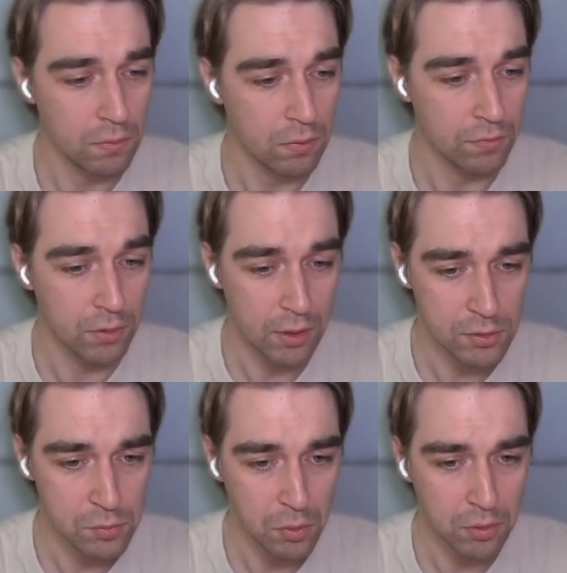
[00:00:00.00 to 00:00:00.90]
of the
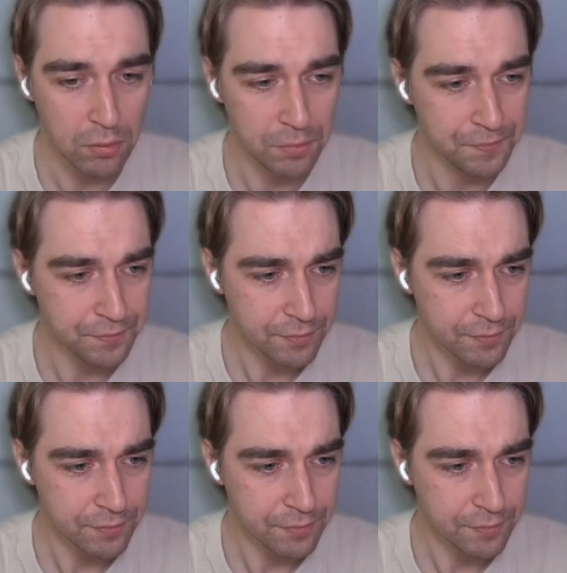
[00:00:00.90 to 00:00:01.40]
dense model.